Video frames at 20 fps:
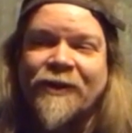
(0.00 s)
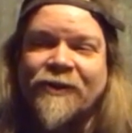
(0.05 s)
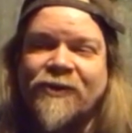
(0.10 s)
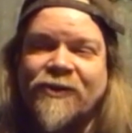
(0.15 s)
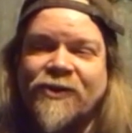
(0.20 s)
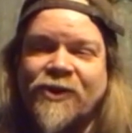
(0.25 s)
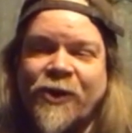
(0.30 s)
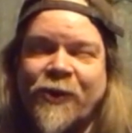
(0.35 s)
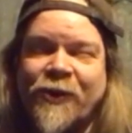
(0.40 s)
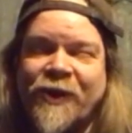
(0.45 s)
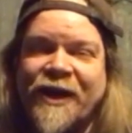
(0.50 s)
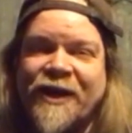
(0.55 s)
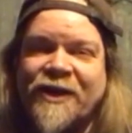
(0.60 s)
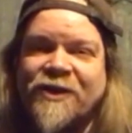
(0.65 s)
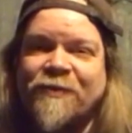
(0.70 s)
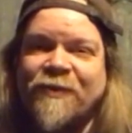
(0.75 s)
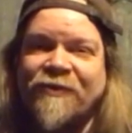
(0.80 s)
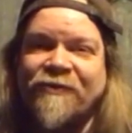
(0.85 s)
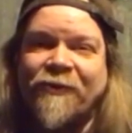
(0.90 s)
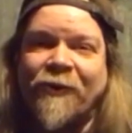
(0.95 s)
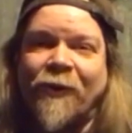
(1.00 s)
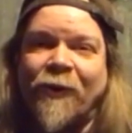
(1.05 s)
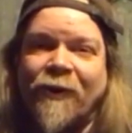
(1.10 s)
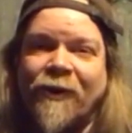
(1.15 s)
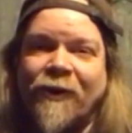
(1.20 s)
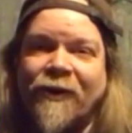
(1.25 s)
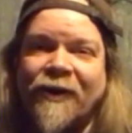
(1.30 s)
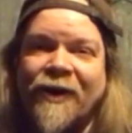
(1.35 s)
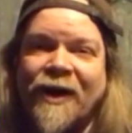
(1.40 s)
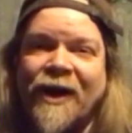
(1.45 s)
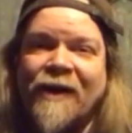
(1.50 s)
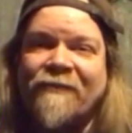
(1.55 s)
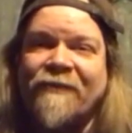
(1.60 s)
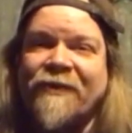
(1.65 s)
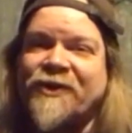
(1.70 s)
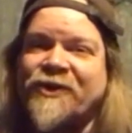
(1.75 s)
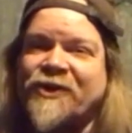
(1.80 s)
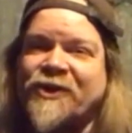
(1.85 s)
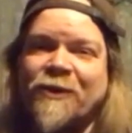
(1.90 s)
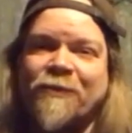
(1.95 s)
two days before, for
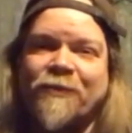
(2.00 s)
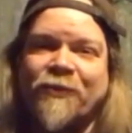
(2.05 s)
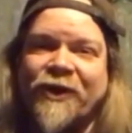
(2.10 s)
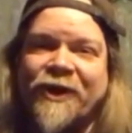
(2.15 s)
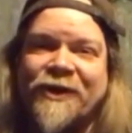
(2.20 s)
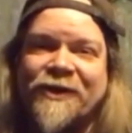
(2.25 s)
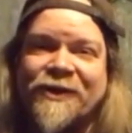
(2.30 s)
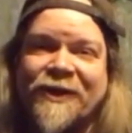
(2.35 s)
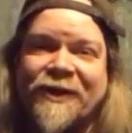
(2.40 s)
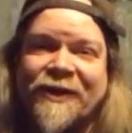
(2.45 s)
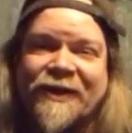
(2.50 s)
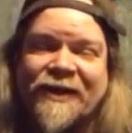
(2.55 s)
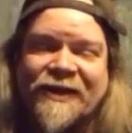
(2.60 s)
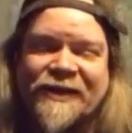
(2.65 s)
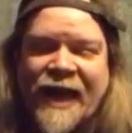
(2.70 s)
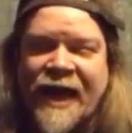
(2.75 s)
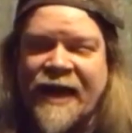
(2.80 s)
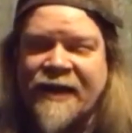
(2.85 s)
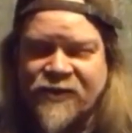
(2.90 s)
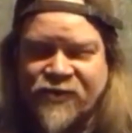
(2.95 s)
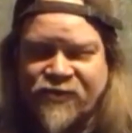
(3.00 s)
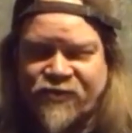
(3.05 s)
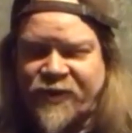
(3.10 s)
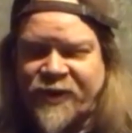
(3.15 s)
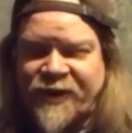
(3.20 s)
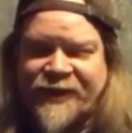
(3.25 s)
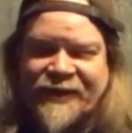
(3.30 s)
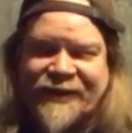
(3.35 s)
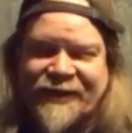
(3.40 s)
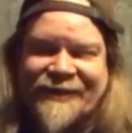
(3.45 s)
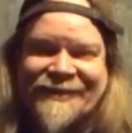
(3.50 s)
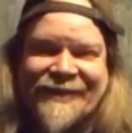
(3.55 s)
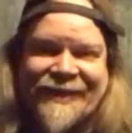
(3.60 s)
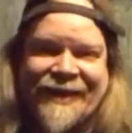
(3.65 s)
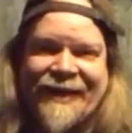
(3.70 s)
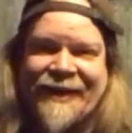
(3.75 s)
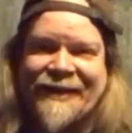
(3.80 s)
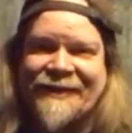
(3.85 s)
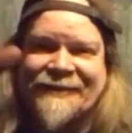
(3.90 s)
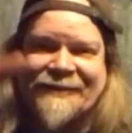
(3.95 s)
some reason, because I had this really nice
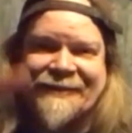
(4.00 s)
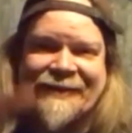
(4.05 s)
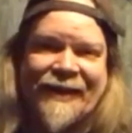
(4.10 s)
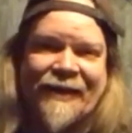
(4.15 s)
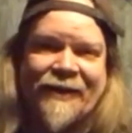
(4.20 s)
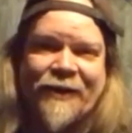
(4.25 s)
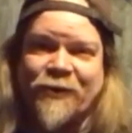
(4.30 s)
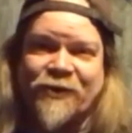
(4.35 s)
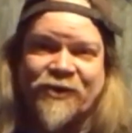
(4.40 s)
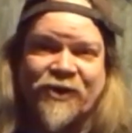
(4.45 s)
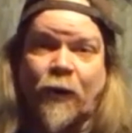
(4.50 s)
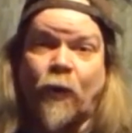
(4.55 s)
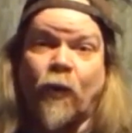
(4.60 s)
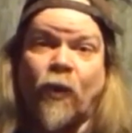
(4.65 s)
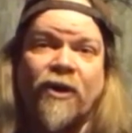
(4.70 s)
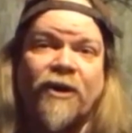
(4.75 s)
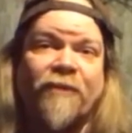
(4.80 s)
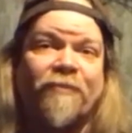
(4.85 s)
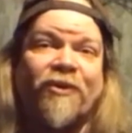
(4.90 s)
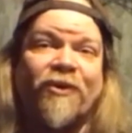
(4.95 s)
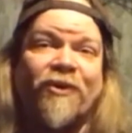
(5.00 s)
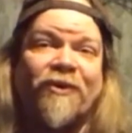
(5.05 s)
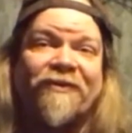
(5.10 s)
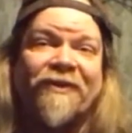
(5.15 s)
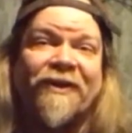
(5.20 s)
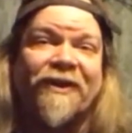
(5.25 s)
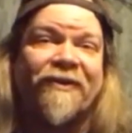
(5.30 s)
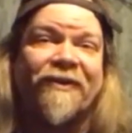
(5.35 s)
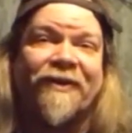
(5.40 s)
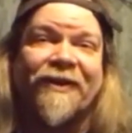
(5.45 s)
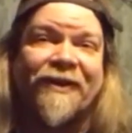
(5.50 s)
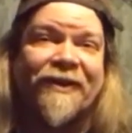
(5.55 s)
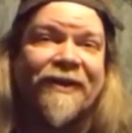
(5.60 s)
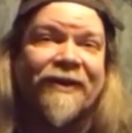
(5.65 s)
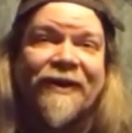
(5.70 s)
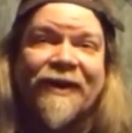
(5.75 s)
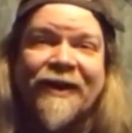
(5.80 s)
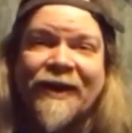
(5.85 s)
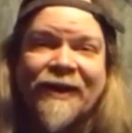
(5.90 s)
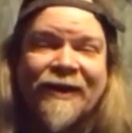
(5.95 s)
case that it was like waterproof and everything.
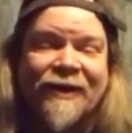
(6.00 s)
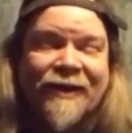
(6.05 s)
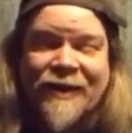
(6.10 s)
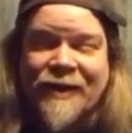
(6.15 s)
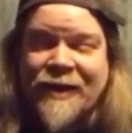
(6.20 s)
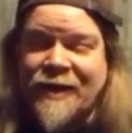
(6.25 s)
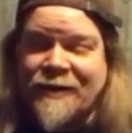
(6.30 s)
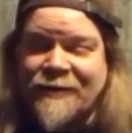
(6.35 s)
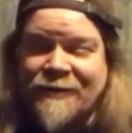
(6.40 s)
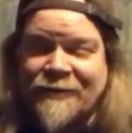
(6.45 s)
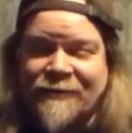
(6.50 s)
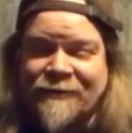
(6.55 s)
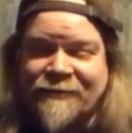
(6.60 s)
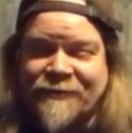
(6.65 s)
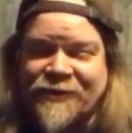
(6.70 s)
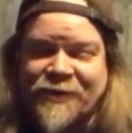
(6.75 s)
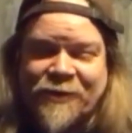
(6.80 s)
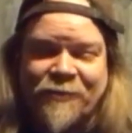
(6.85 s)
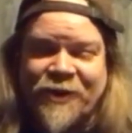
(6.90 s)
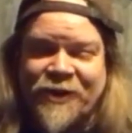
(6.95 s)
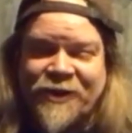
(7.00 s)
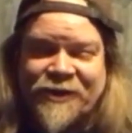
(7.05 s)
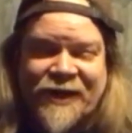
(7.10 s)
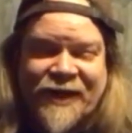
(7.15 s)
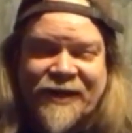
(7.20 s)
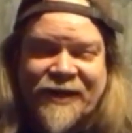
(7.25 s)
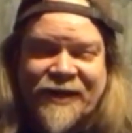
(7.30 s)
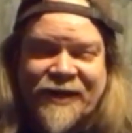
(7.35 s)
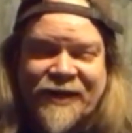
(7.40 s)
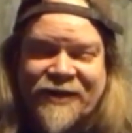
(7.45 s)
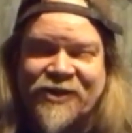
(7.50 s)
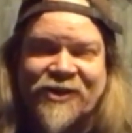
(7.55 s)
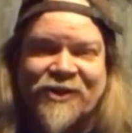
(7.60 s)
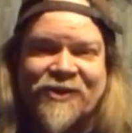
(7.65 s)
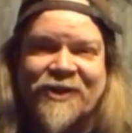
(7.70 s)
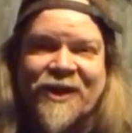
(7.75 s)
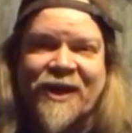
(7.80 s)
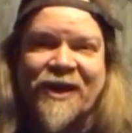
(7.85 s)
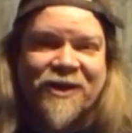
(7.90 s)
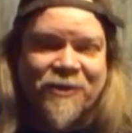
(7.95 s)
Yeah. For some reason, I just
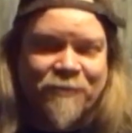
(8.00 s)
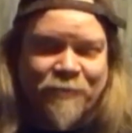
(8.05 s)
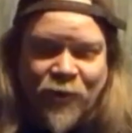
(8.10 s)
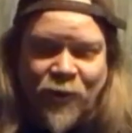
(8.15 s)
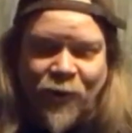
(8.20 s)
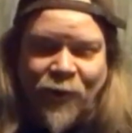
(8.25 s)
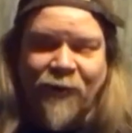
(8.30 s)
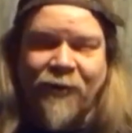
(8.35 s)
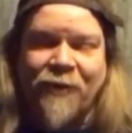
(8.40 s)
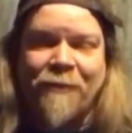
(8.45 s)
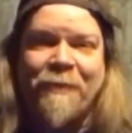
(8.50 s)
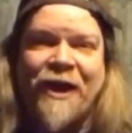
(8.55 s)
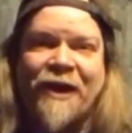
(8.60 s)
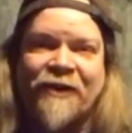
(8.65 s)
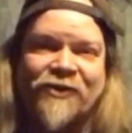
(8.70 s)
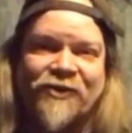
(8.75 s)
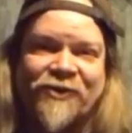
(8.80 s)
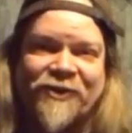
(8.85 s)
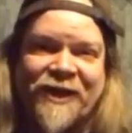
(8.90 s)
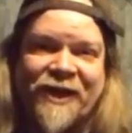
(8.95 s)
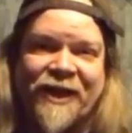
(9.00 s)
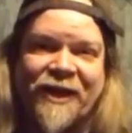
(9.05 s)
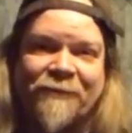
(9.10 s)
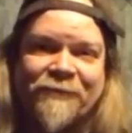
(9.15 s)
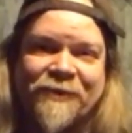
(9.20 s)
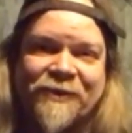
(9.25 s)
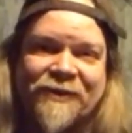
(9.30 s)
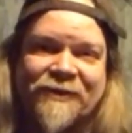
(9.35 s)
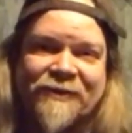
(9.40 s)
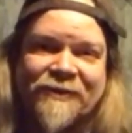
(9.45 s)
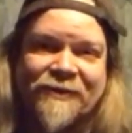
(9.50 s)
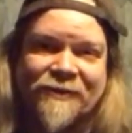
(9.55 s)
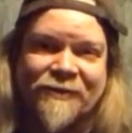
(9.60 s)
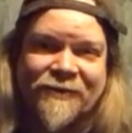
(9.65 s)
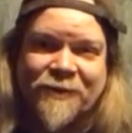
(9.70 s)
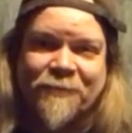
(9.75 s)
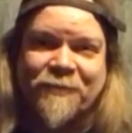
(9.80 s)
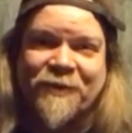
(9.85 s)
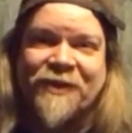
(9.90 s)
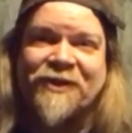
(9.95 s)
decided to put all the master tapes
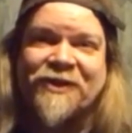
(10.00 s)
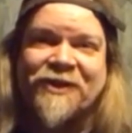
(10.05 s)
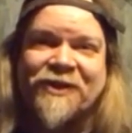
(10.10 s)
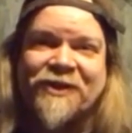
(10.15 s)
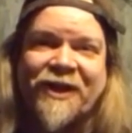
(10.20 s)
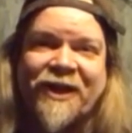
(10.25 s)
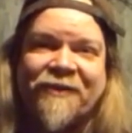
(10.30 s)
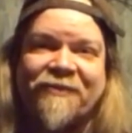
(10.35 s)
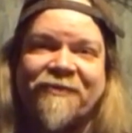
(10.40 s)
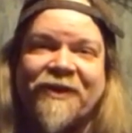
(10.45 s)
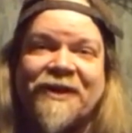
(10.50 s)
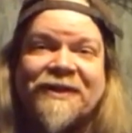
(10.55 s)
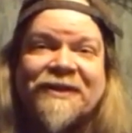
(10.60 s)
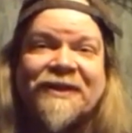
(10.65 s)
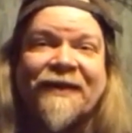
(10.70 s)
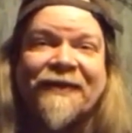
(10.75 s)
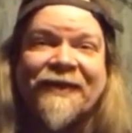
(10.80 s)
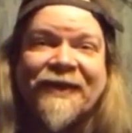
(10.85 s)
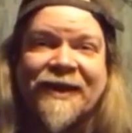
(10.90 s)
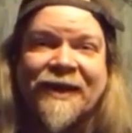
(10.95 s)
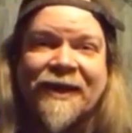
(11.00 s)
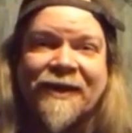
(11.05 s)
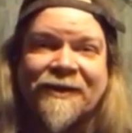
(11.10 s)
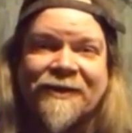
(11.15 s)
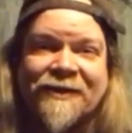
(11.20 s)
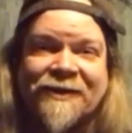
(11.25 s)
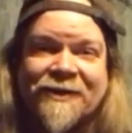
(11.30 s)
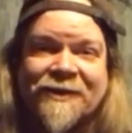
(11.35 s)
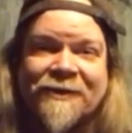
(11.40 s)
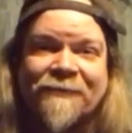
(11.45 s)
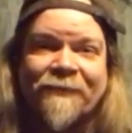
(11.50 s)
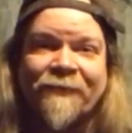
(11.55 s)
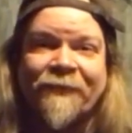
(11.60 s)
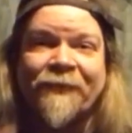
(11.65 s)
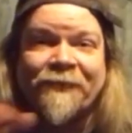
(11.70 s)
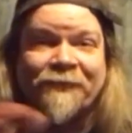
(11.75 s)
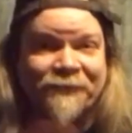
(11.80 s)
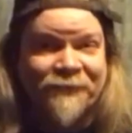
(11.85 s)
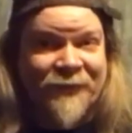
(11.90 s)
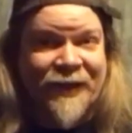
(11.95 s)
to be safe inside the case,
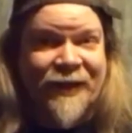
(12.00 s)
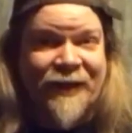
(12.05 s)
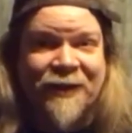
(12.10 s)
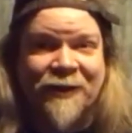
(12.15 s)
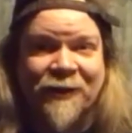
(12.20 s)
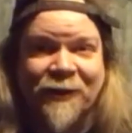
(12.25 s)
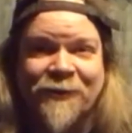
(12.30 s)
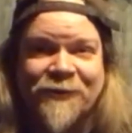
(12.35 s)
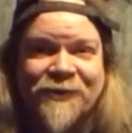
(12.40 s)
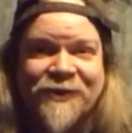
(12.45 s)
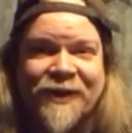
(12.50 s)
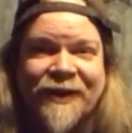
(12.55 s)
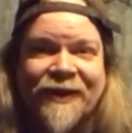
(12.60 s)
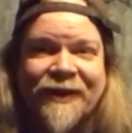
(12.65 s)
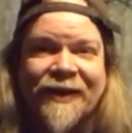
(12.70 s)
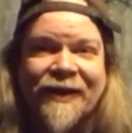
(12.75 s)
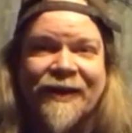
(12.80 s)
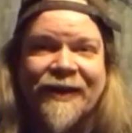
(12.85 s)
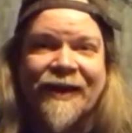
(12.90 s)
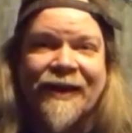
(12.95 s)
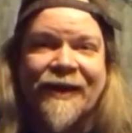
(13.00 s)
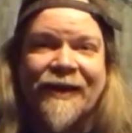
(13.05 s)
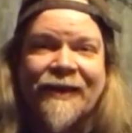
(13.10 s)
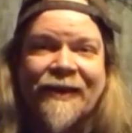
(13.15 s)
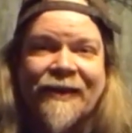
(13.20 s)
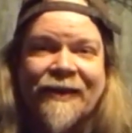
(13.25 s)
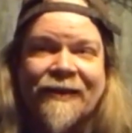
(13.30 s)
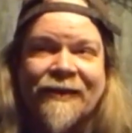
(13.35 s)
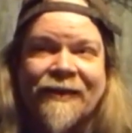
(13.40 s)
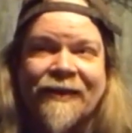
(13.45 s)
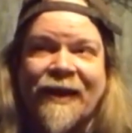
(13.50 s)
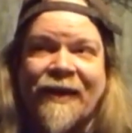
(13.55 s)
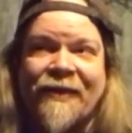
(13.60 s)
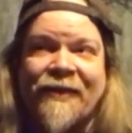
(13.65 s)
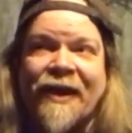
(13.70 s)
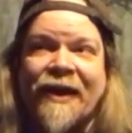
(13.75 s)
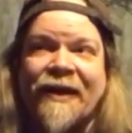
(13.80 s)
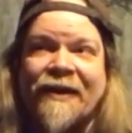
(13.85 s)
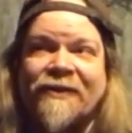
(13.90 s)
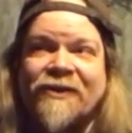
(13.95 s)
and I closed it. And
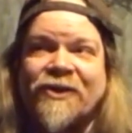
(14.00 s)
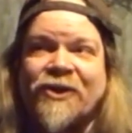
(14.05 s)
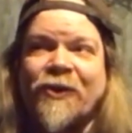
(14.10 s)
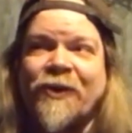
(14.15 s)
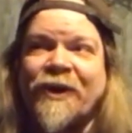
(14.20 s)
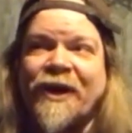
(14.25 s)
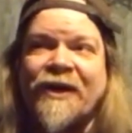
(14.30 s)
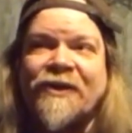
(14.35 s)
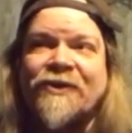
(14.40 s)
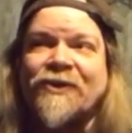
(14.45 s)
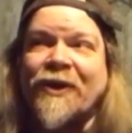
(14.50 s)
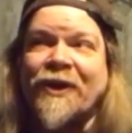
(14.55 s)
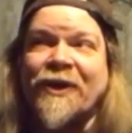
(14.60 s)
then two days or the